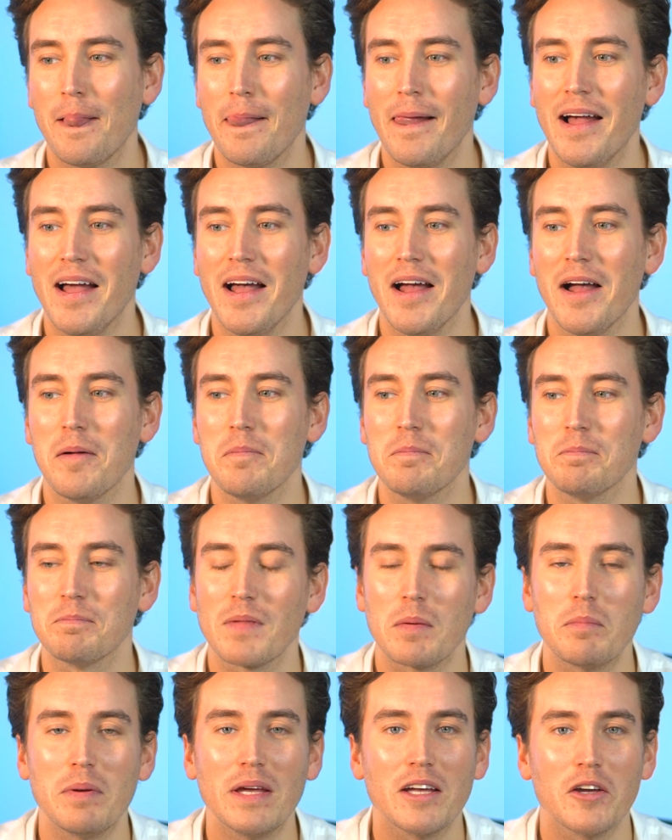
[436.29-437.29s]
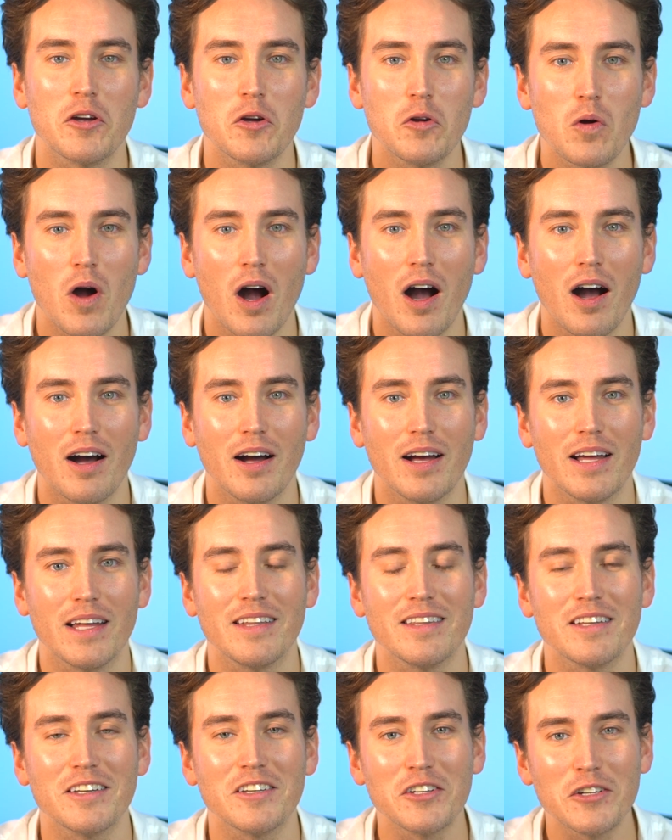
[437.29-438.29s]
hoo-ha
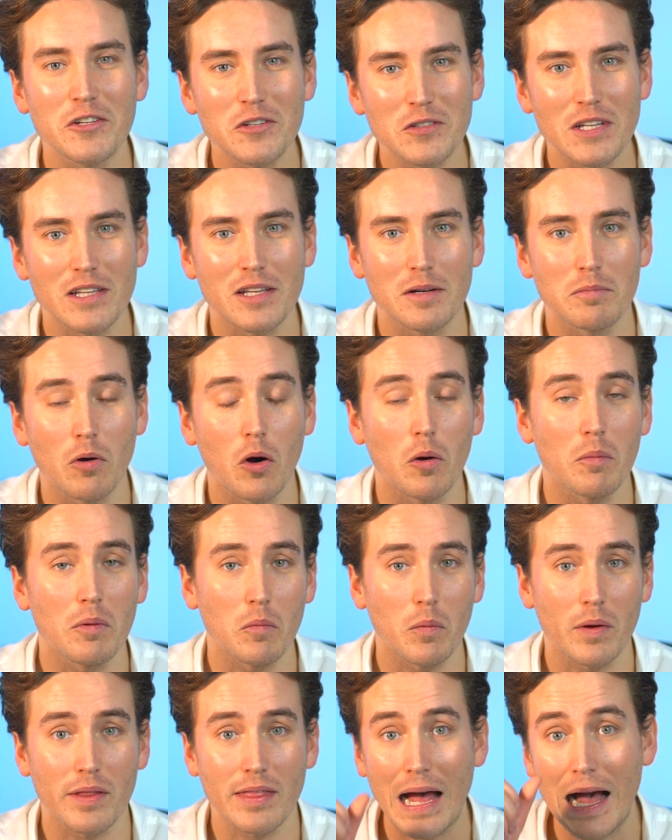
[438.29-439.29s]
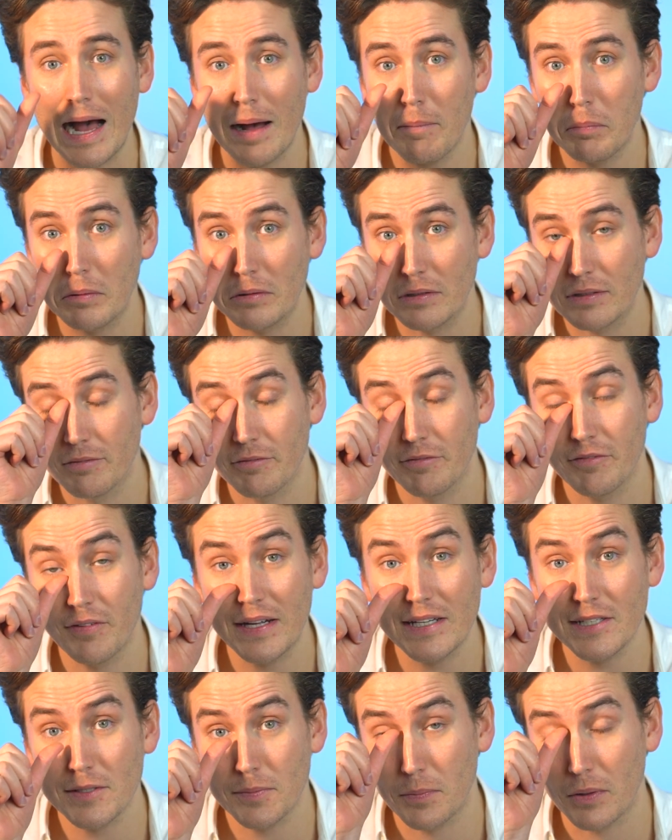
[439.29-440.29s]
in the news at the moment with Apple and
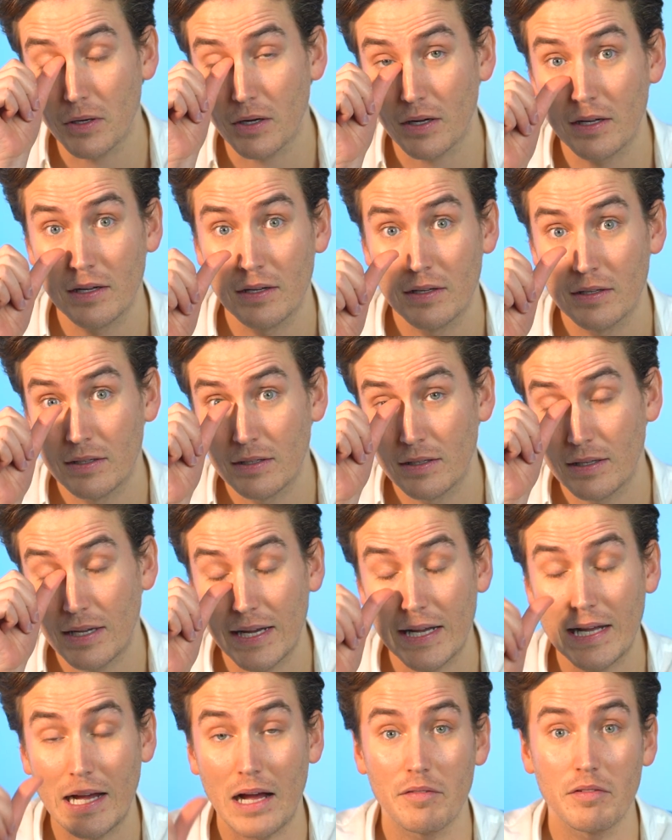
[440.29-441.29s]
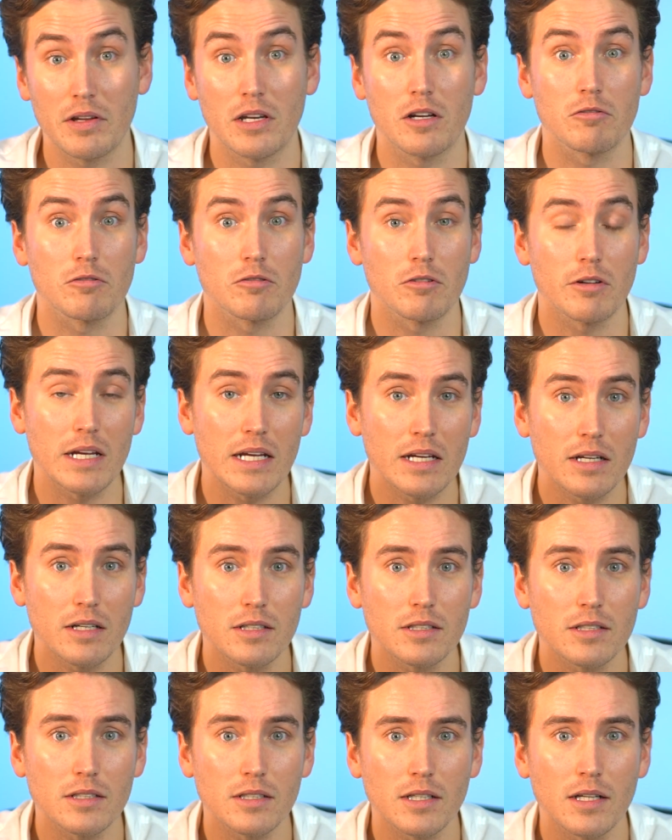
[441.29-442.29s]
Facebook, like having a
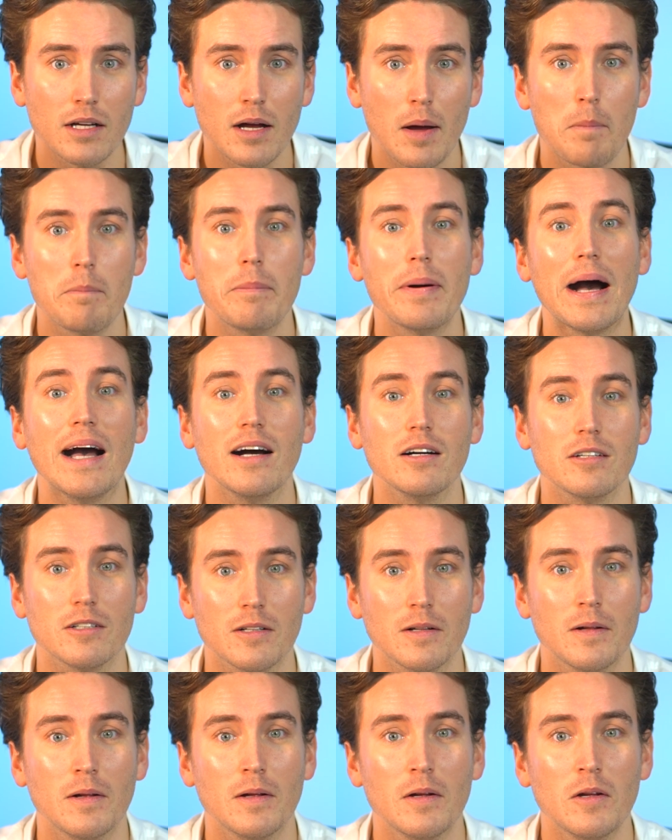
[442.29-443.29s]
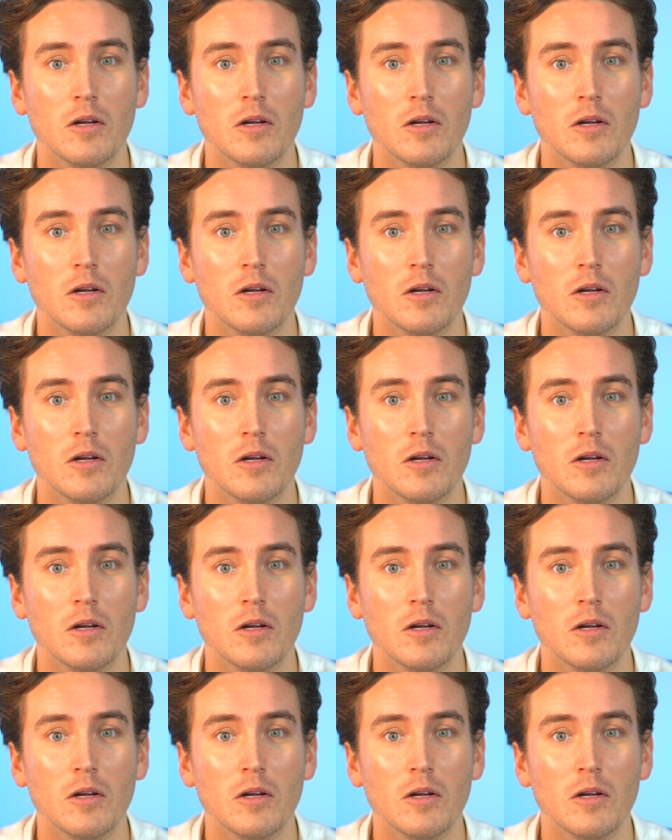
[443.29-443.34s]
real battle,